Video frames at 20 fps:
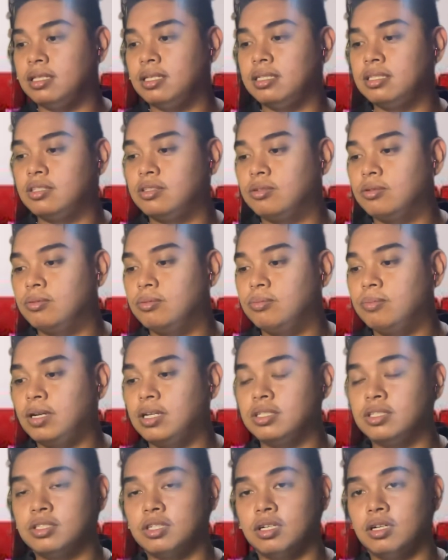It's too
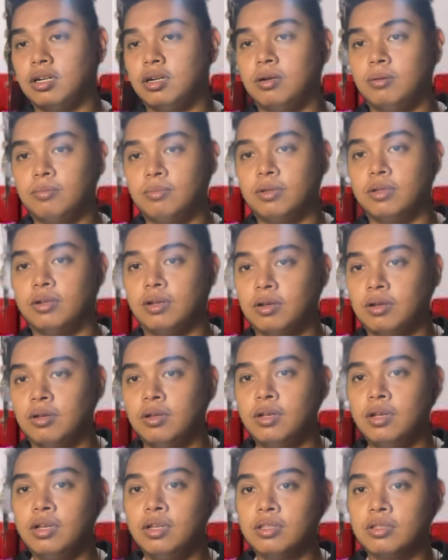much you know,
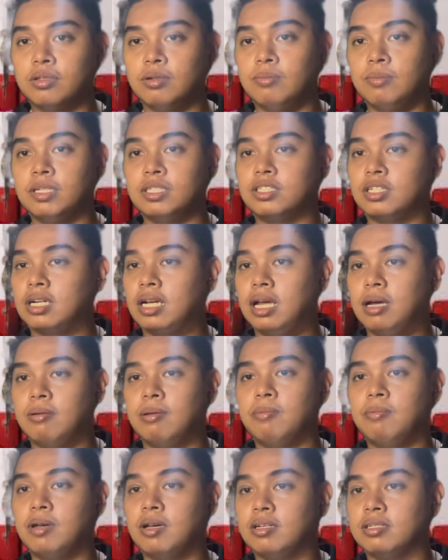too much clubby,
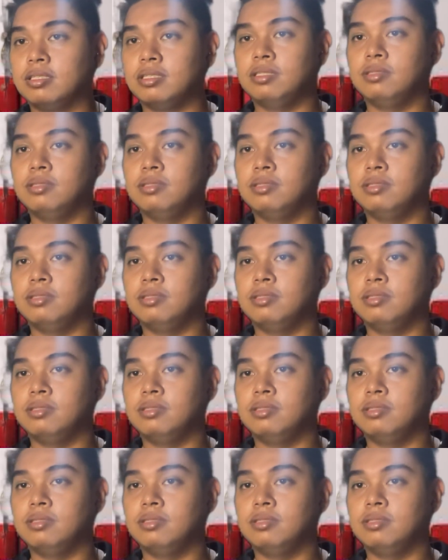because